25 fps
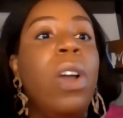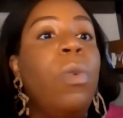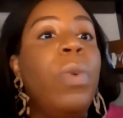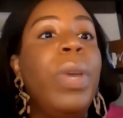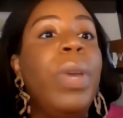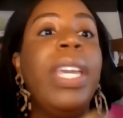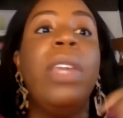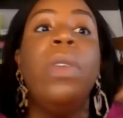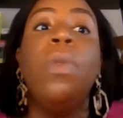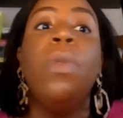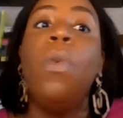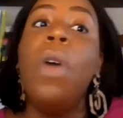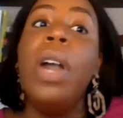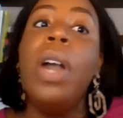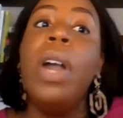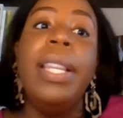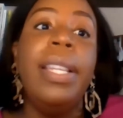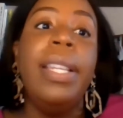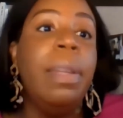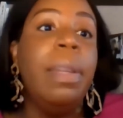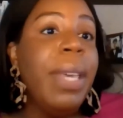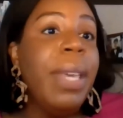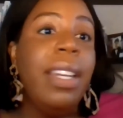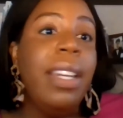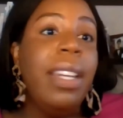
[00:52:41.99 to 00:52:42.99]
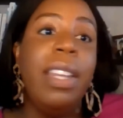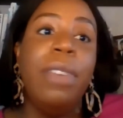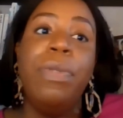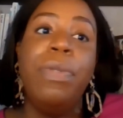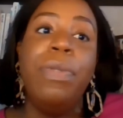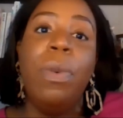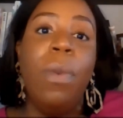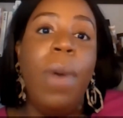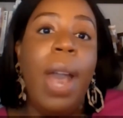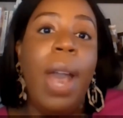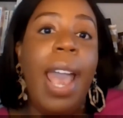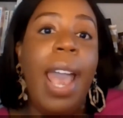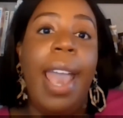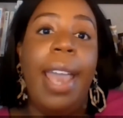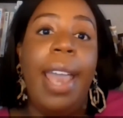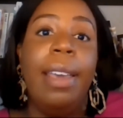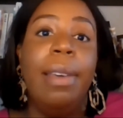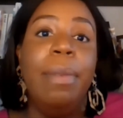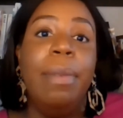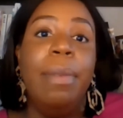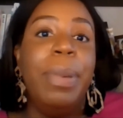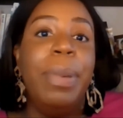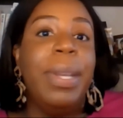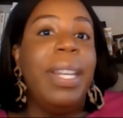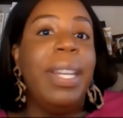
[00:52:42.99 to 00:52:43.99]
we can want it to be a different way,
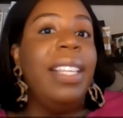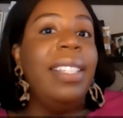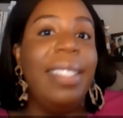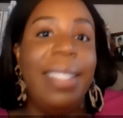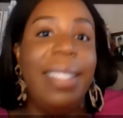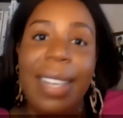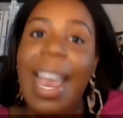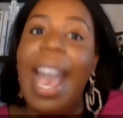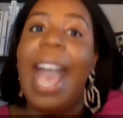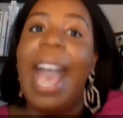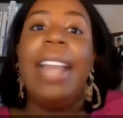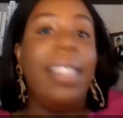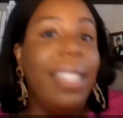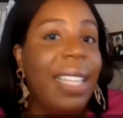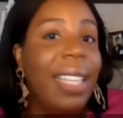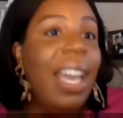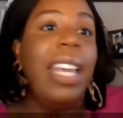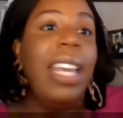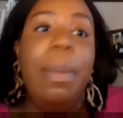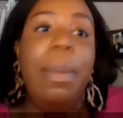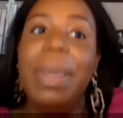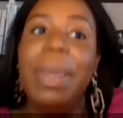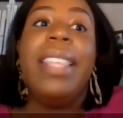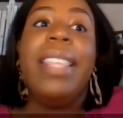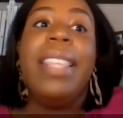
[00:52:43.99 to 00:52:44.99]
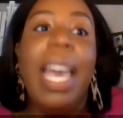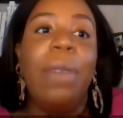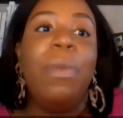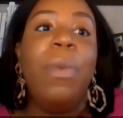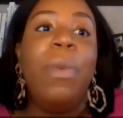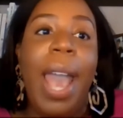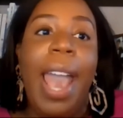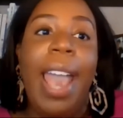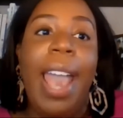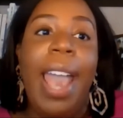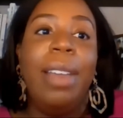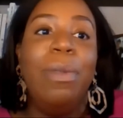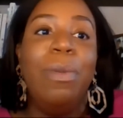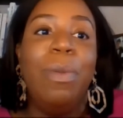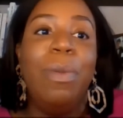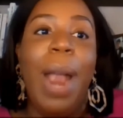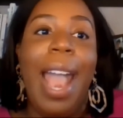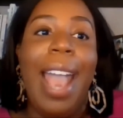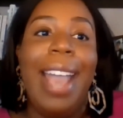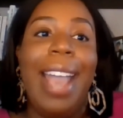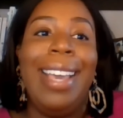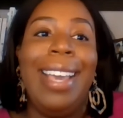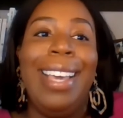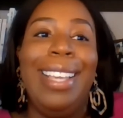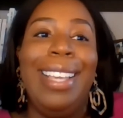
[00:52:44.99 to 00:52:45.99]
but it's not going to be that way,
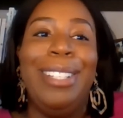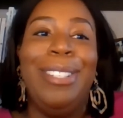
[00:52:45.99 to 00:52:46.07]
right?